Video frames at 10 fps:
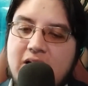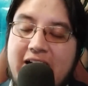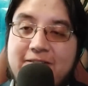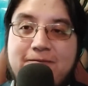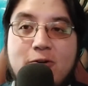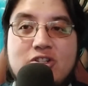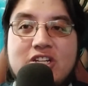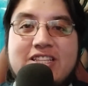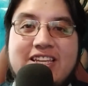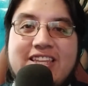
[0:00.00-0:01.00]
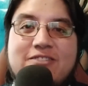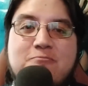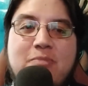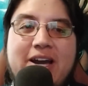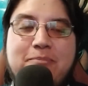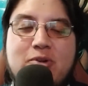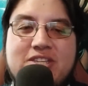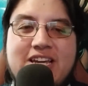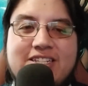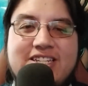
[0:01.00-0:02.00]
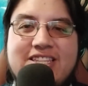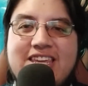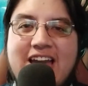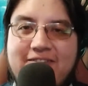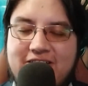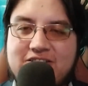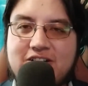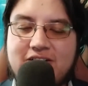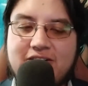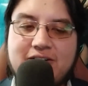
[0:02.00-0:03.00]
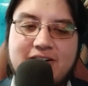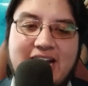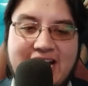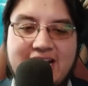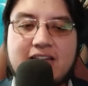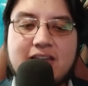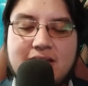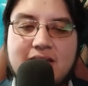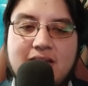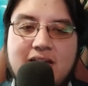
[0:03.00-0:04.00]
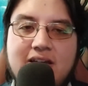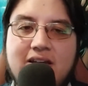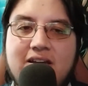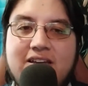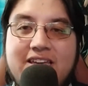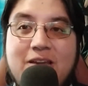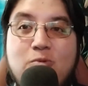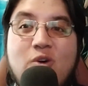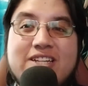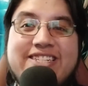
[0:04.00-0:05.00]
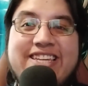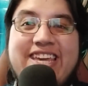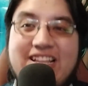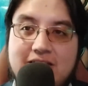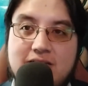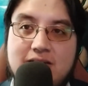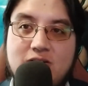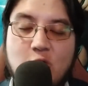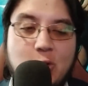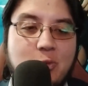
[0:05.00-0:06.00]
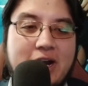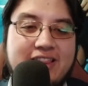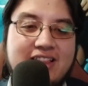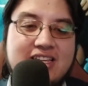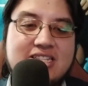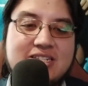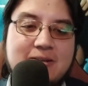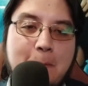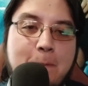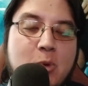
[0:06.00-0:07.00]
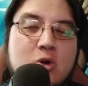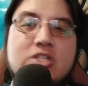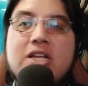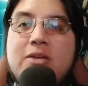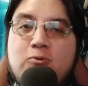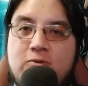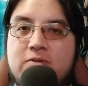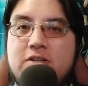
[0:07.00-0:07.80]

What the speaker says: Unfortunately, by protecting the Avatar, Aang, he was killed, or at least mortally wounded.